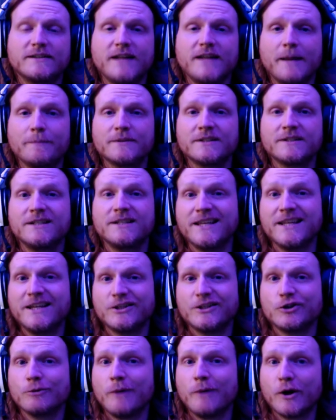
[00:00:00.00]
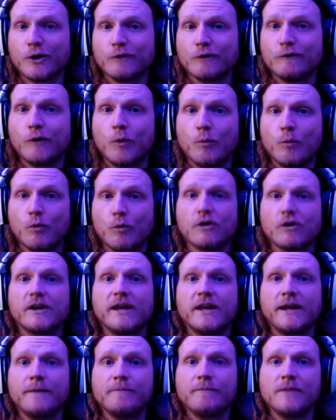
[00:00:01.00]
steps to get your microphone
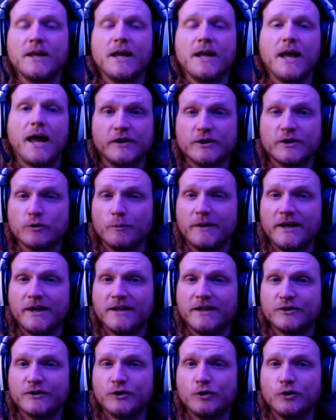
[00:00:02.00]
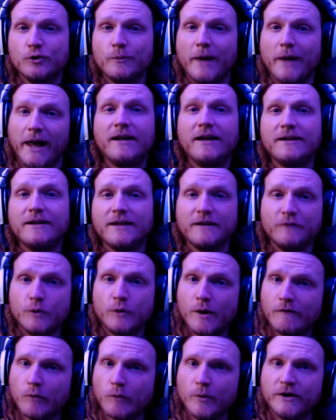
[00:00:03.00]
working. So these will be in Zoom. And if
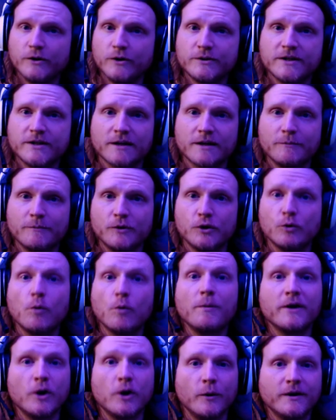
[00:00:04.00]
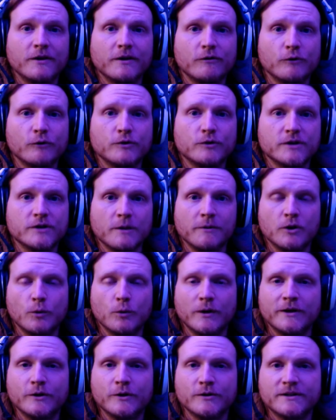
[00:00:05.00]
you have a Windows ten computer, we'll be going through some of the
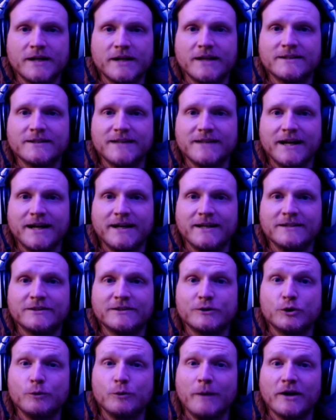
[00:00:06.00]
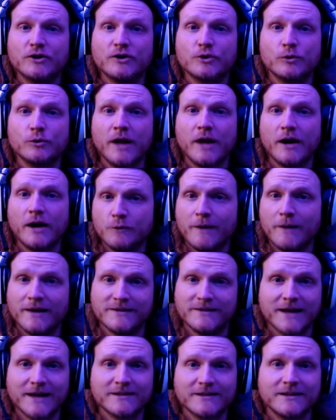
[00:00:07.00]
Windows ten settings to make sure that Zoom
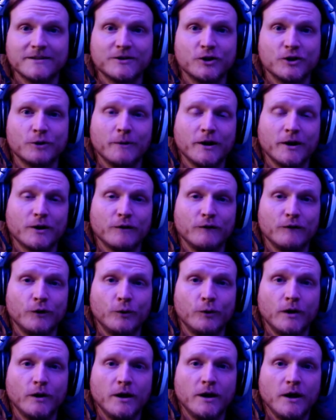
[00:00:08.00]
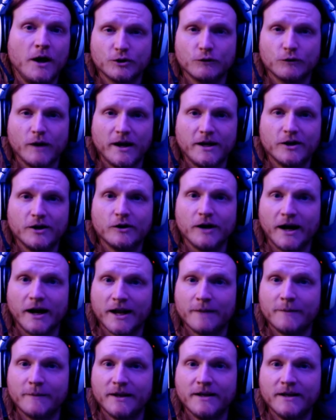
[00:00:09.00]
has access to your microphone. So right here, I
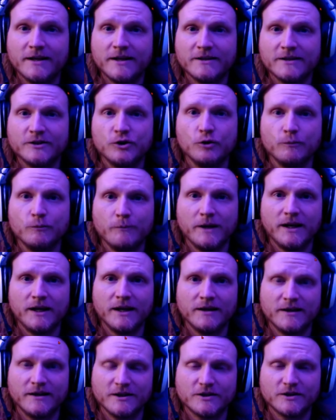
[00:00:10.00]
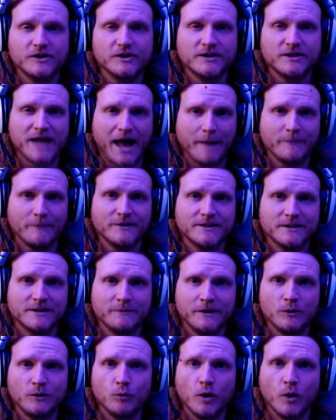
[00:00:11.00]
am in a Zoom meeting, and this just happens to
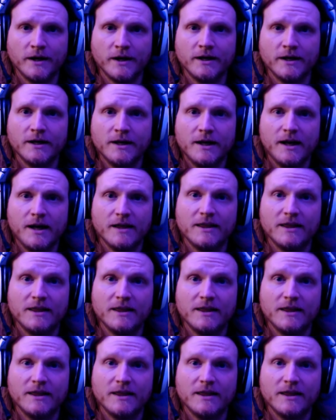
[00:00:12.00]
be one